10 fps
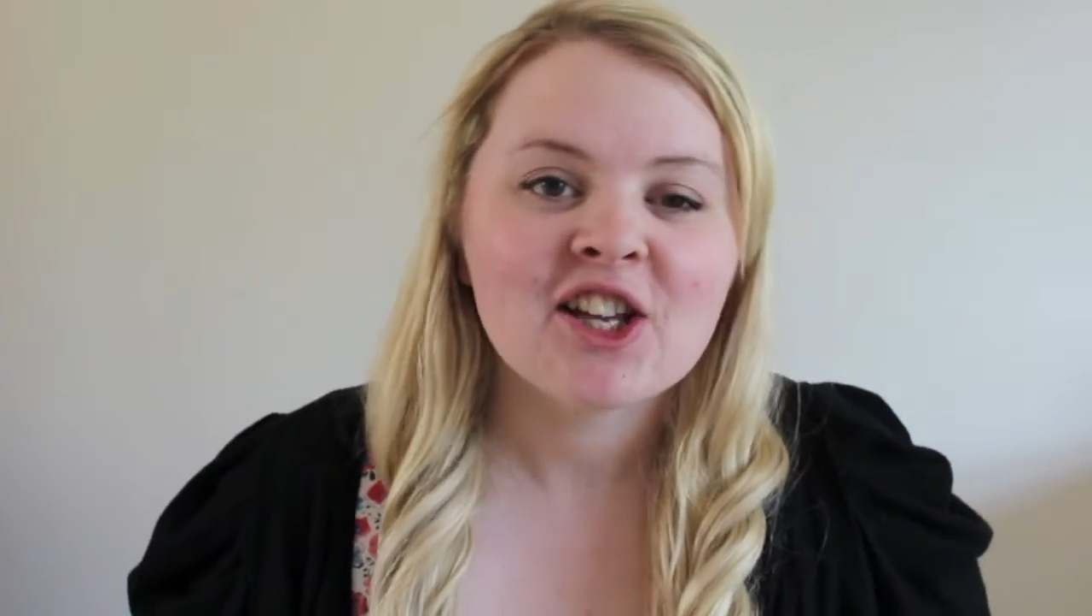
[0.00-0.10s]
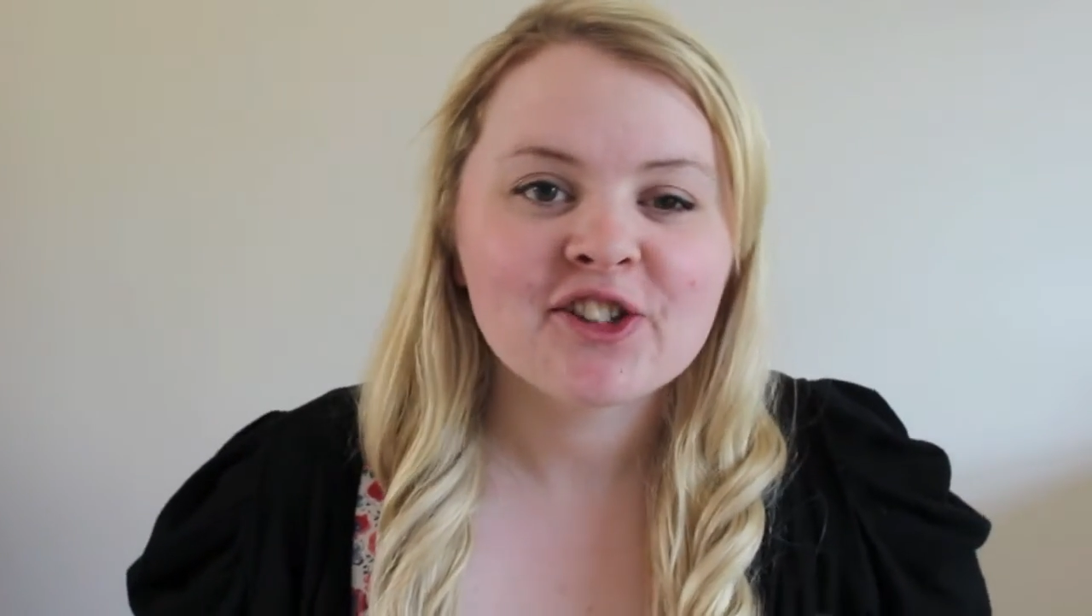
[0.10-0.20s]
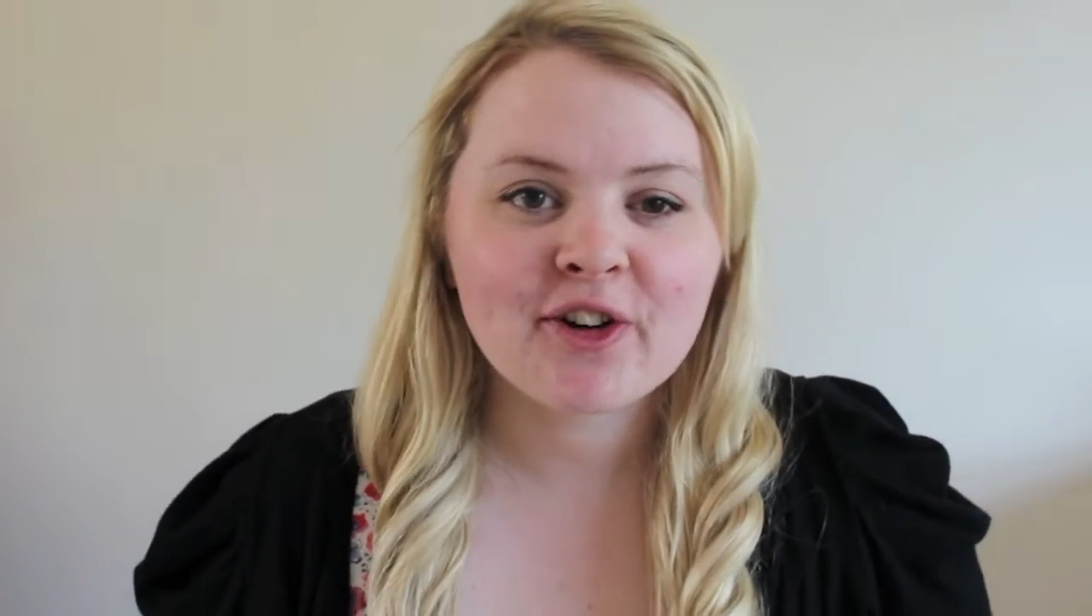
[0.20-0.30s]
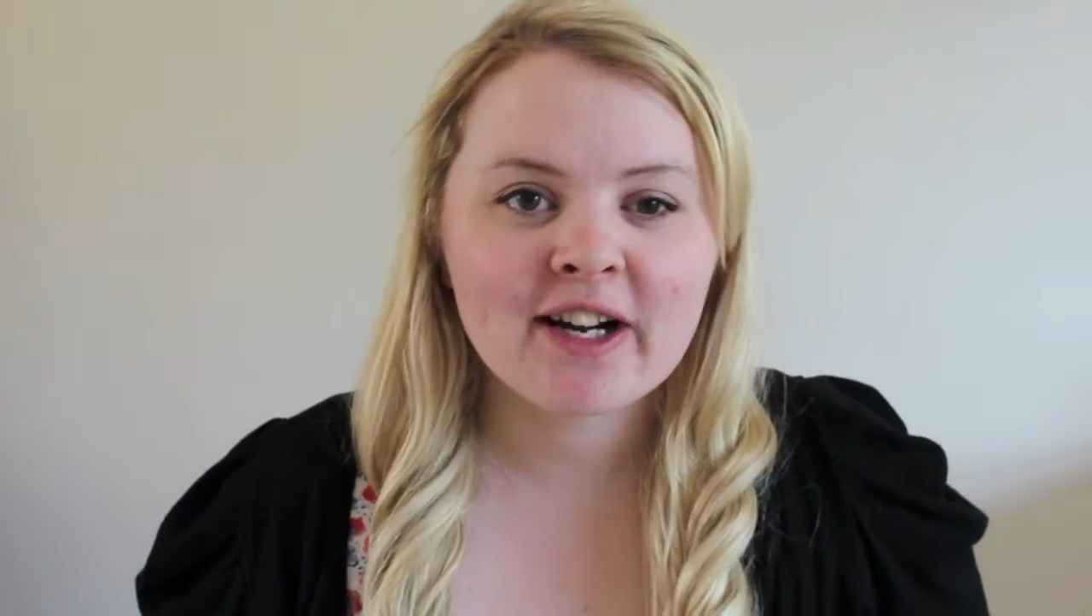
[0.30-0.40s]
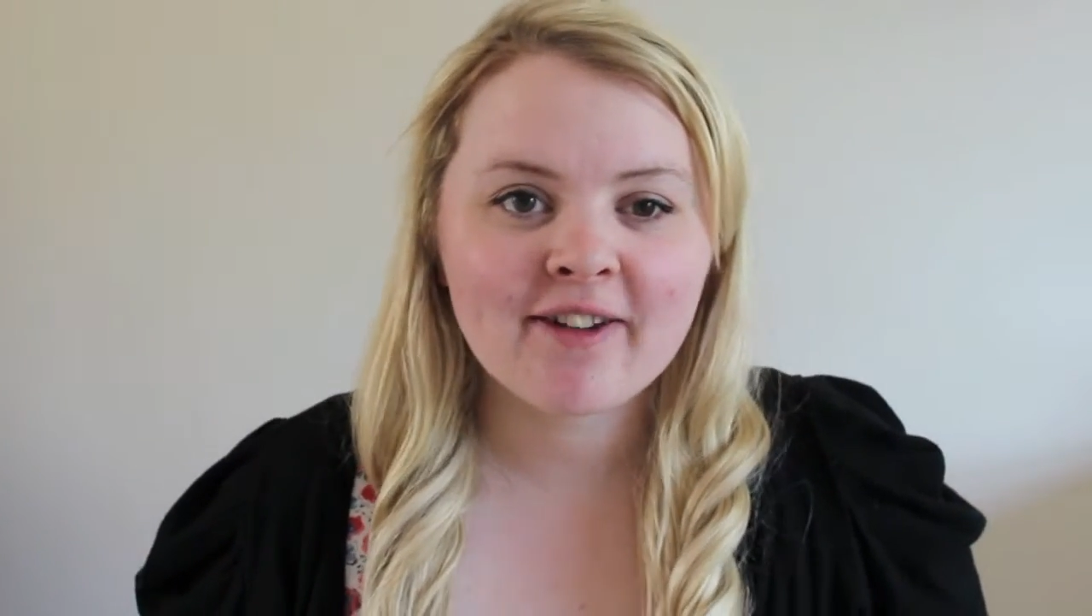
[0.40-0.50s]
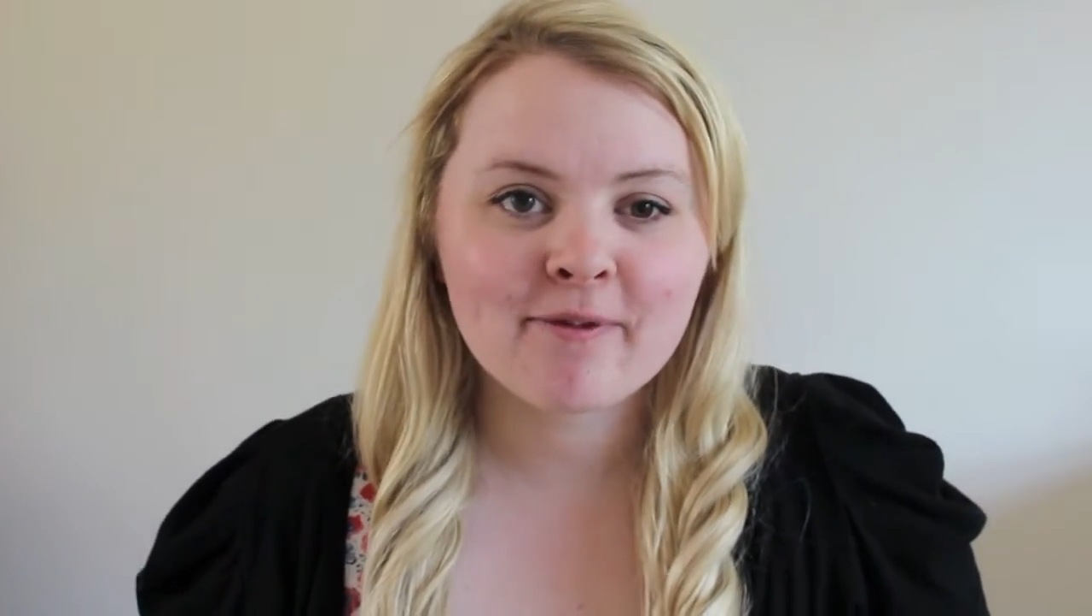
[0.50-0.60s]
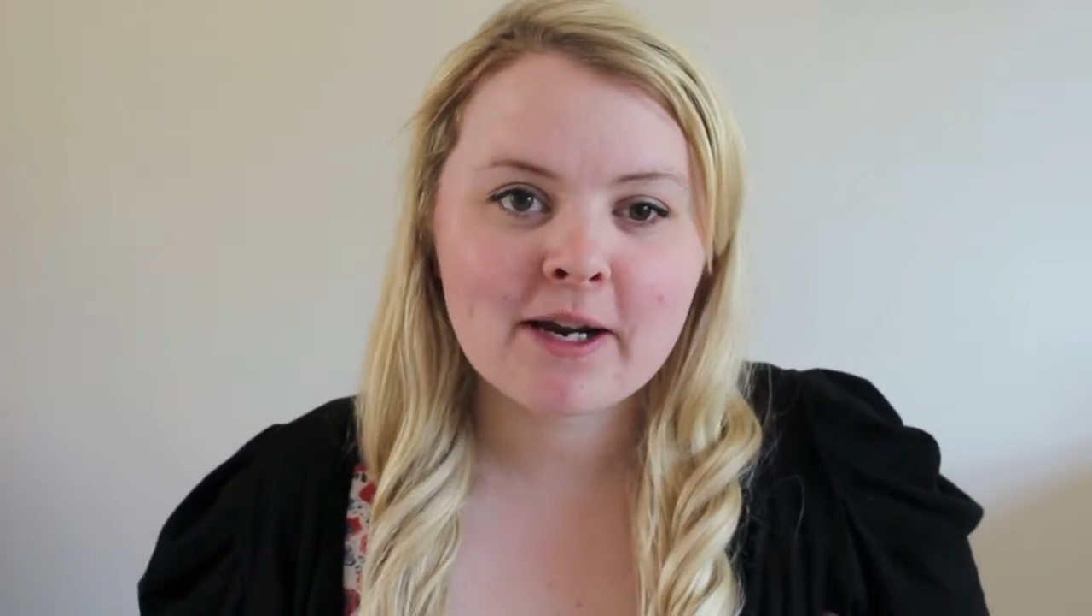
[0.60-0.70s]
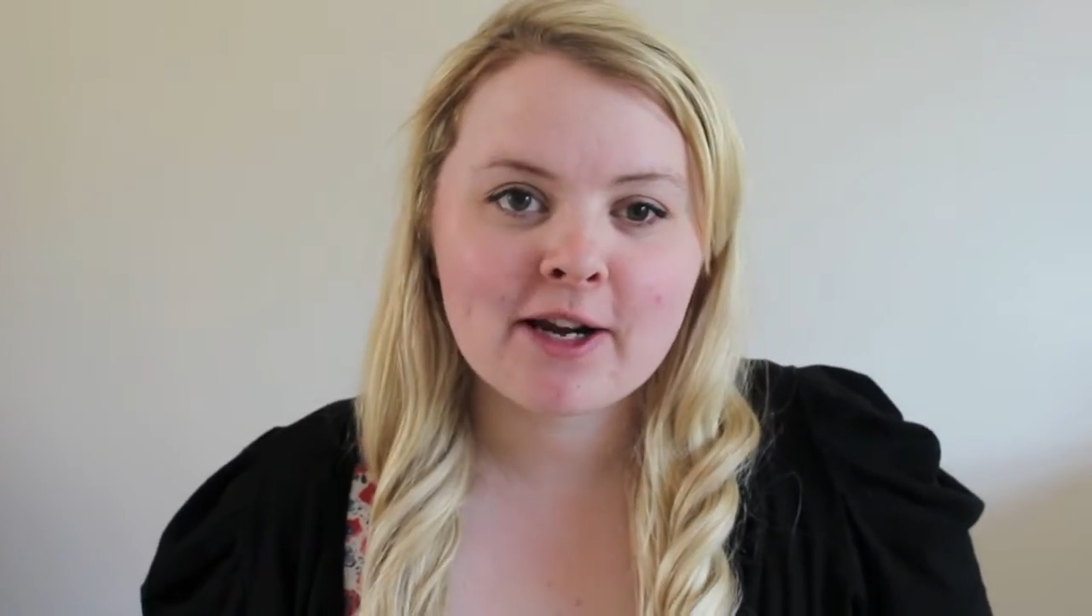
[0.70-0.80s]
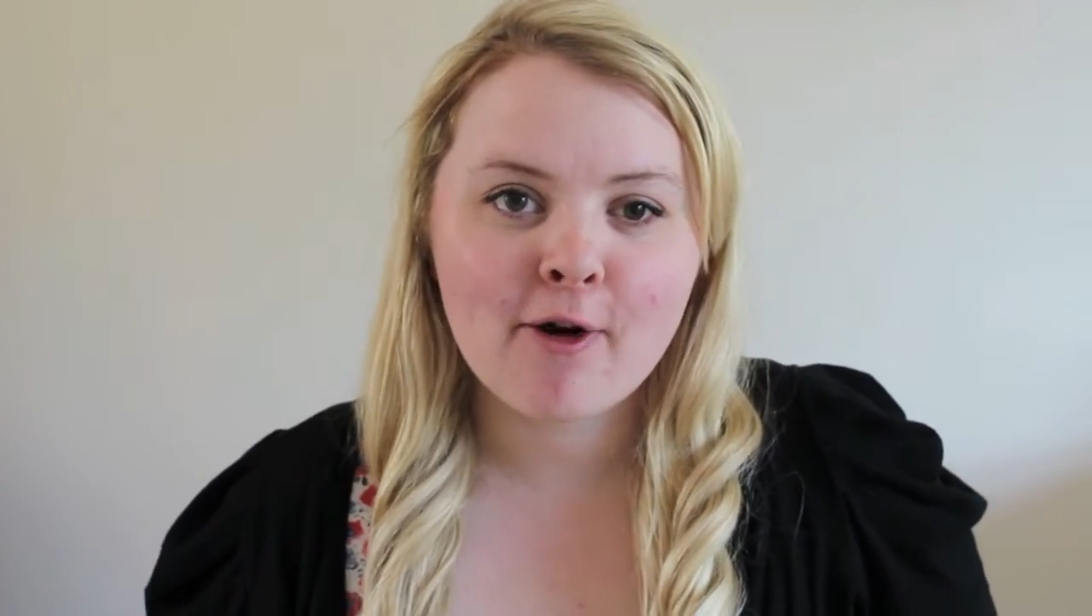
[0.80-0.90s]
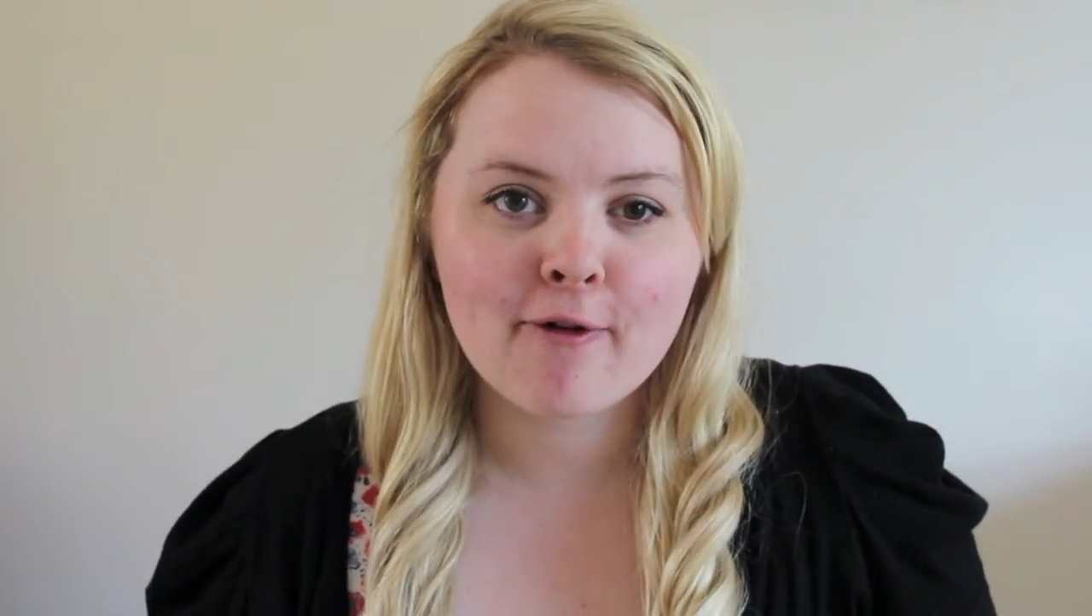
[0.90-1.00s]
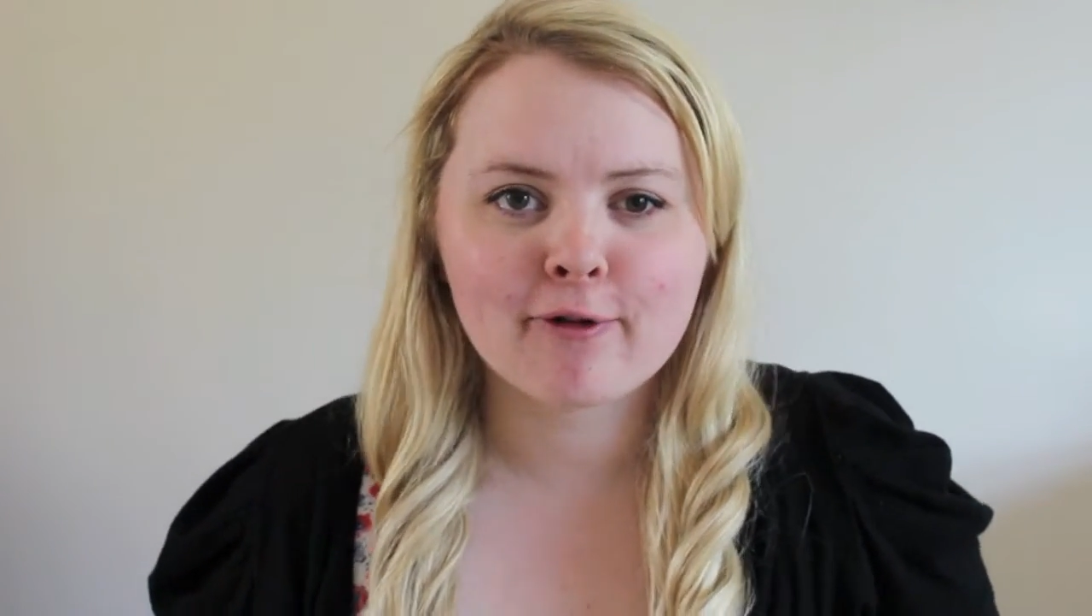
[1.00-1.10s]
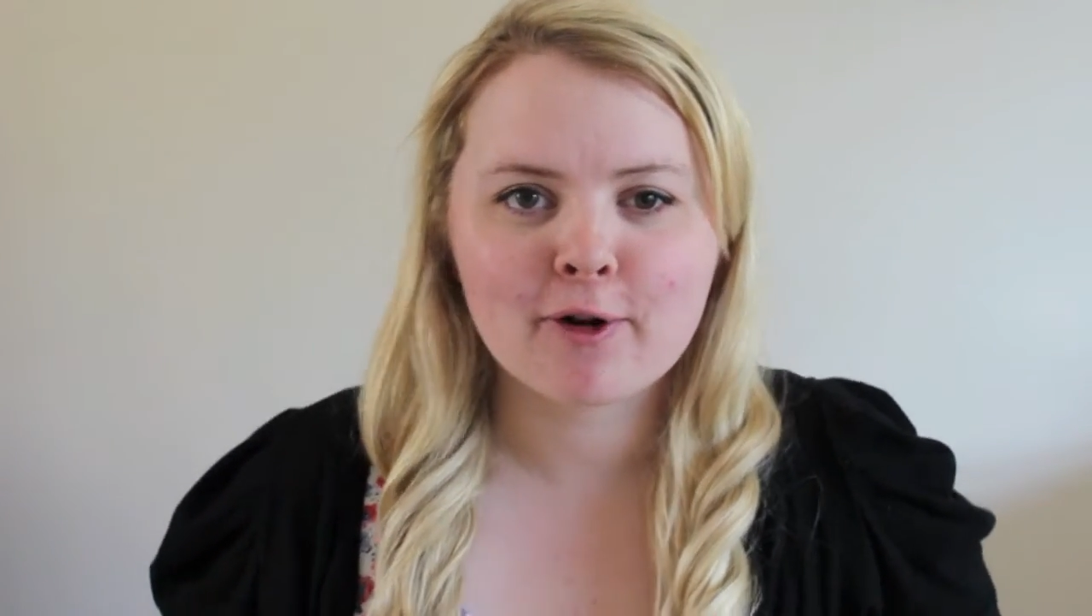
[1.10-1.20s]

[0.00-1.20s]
Sorry I've been off